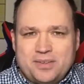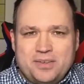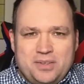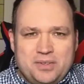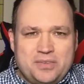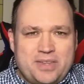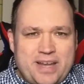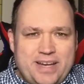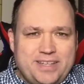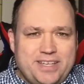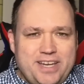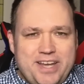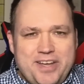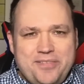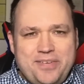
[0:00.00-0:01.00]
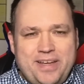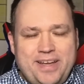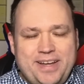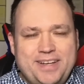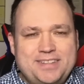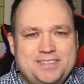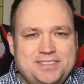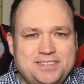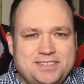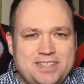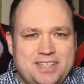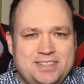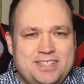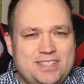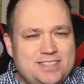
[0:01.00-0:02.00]
The ATF has
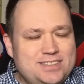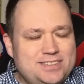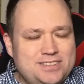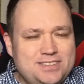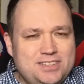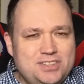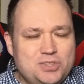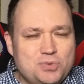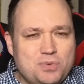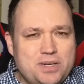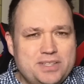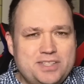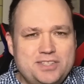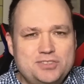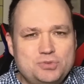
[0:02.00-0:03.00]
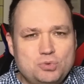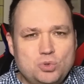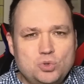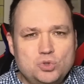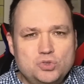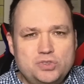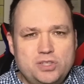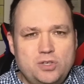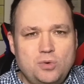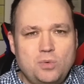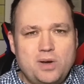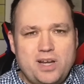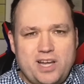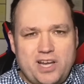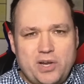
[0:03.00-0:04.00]
a tendency to write these rules in a
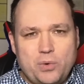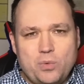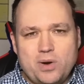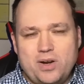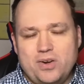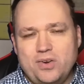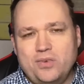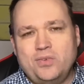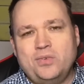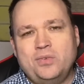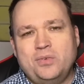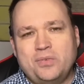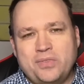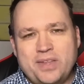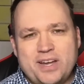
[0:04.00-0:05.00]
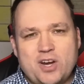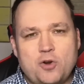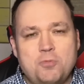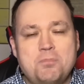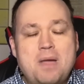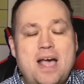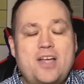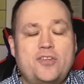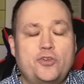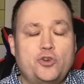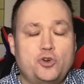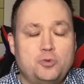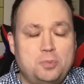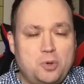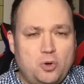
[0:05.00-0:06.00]
way where they are
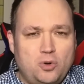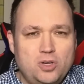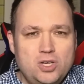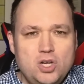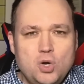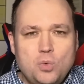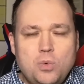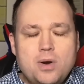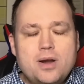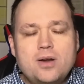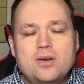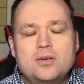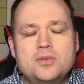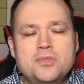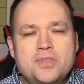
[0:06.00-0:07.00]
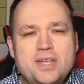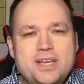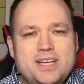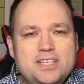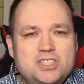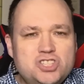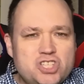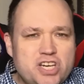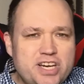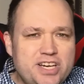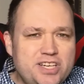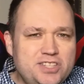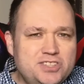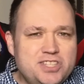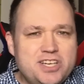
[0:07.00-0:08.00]
malleable, where they can
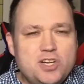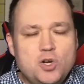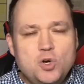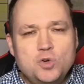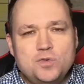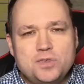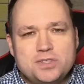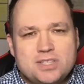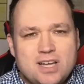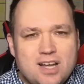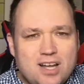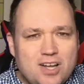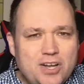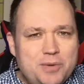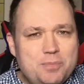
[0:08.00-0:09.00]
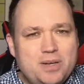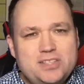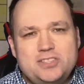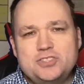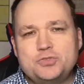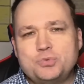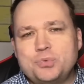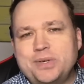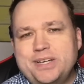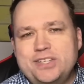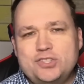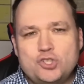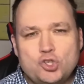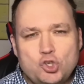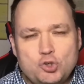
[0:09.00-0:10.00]
change it over time by just
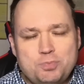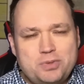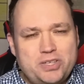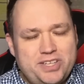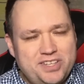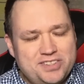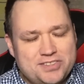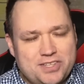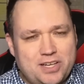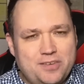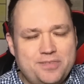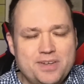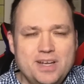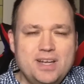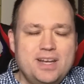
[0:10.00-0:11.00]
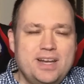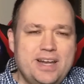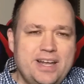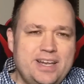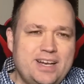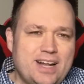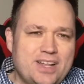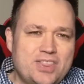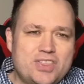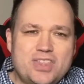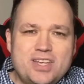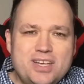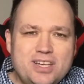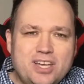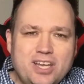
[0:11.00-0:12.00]
reinterpreting stuff. And I
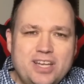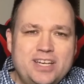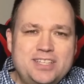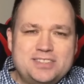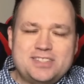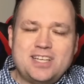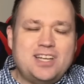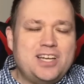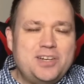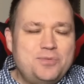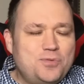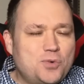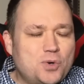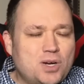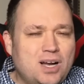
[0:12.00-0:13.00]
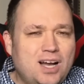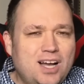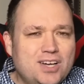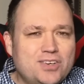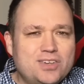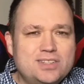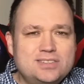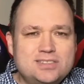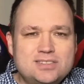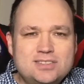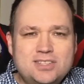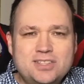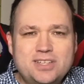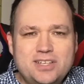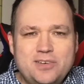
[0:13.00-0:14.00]
think it is time for Congress
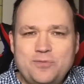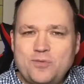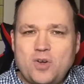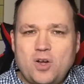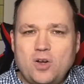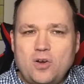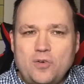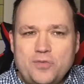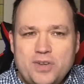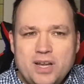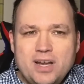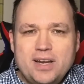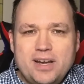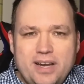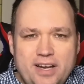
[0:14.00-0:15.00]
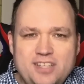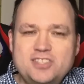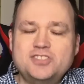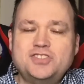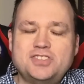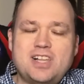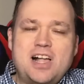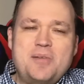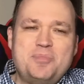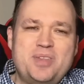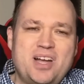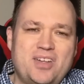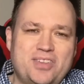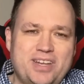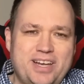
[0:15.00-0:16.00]
to get involved and to slap
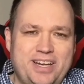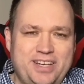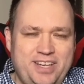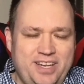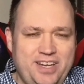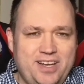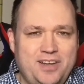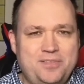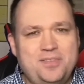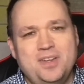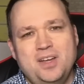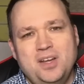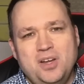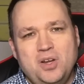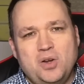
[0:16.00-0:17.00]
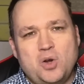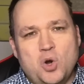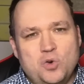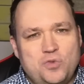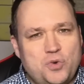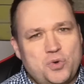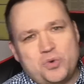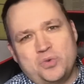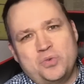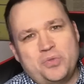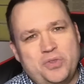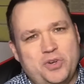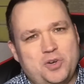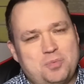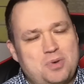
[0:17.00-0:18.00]
down the ATF over
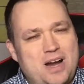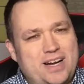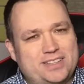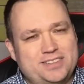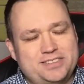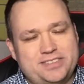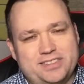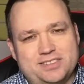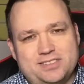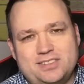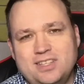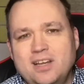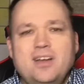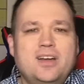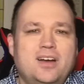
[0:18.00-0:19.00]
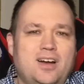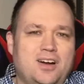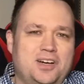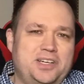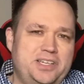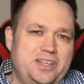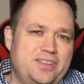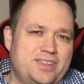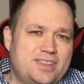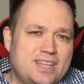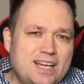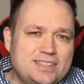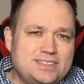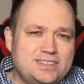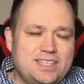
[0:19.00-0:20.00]
their practices. All right,
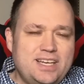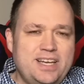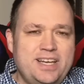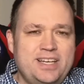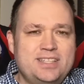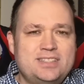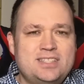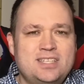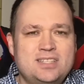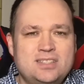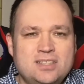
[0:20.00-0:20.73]
that's it.